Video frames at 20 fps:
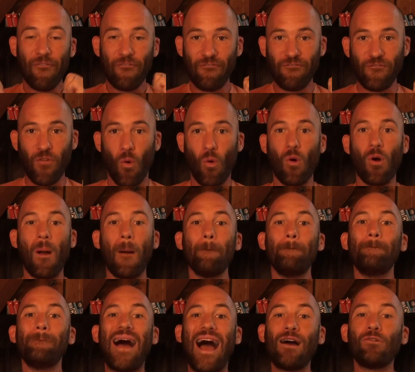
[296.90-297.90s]
for
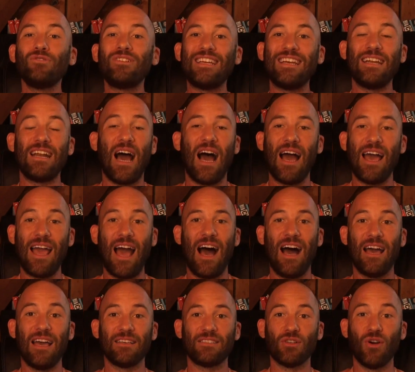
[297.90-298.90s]
mounting
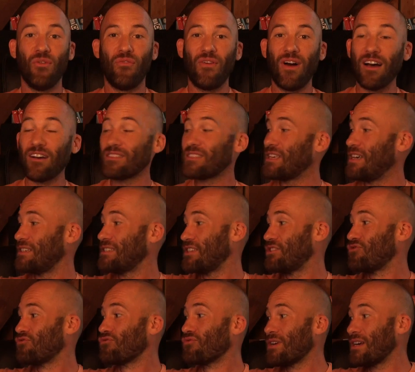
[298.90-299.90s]
ISO files because
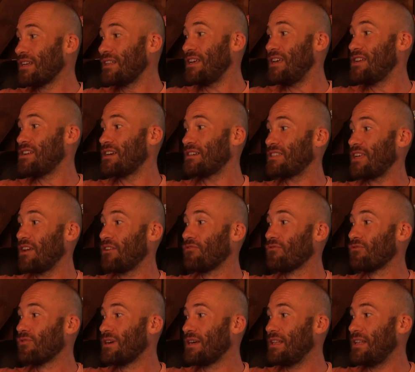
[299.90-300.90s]
it's really just a
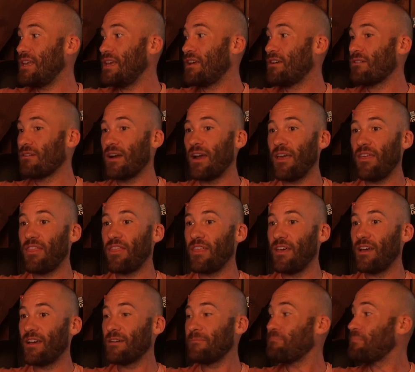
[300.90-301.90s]
really great
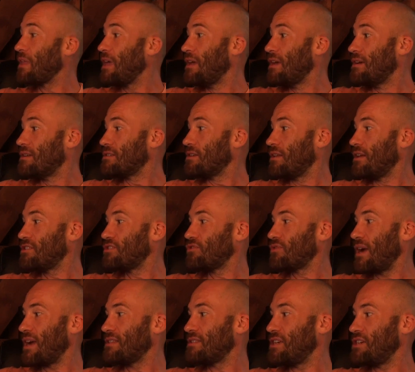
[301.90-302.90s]
thing. So let's
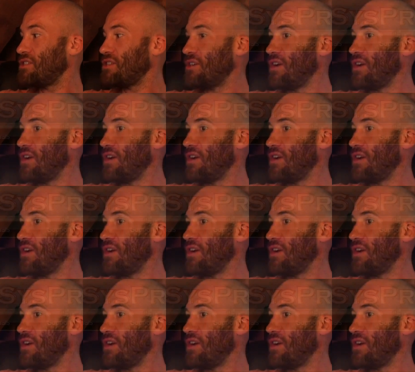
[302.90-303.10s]
transition